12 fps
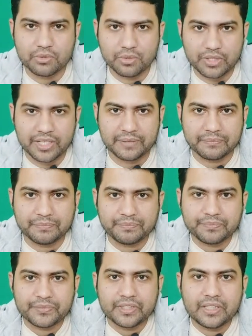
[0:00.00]
Okay?
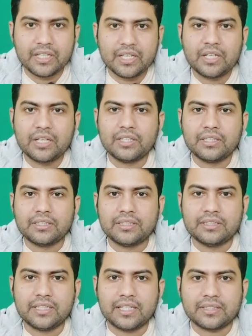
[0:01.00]

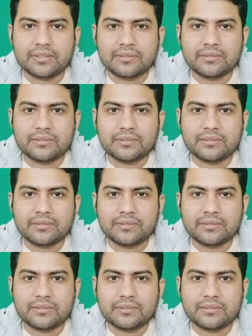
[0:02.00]
Yes.